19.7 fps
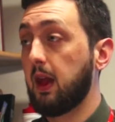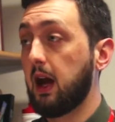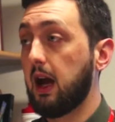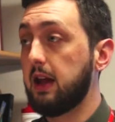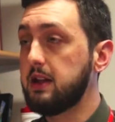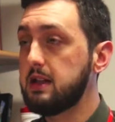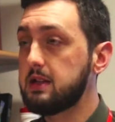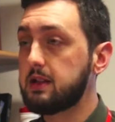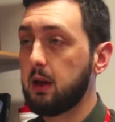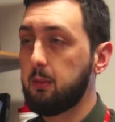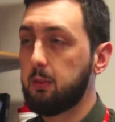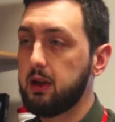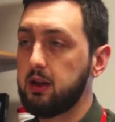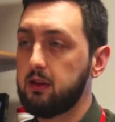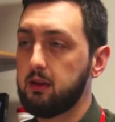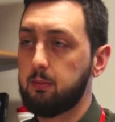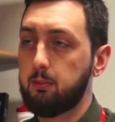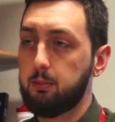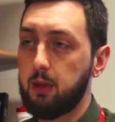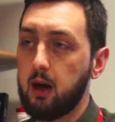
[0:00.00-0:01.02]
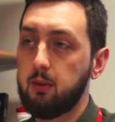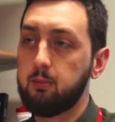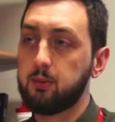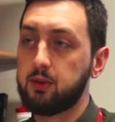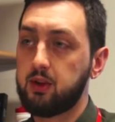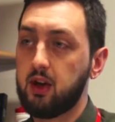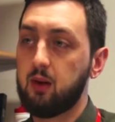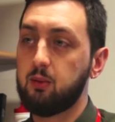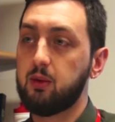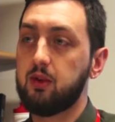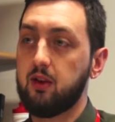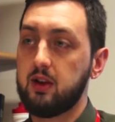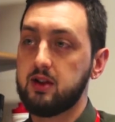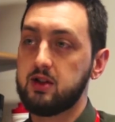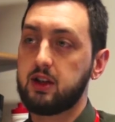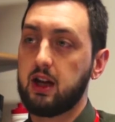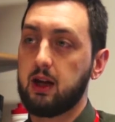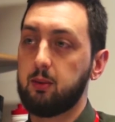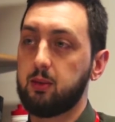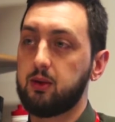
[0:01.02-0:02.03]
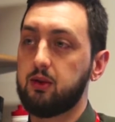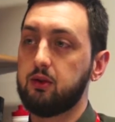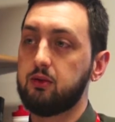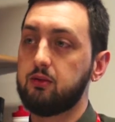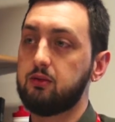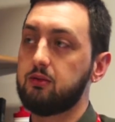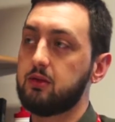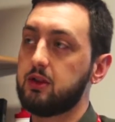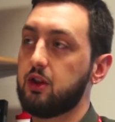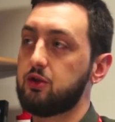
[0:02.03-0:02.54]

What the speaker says: And these companies are pumped up with venture capital.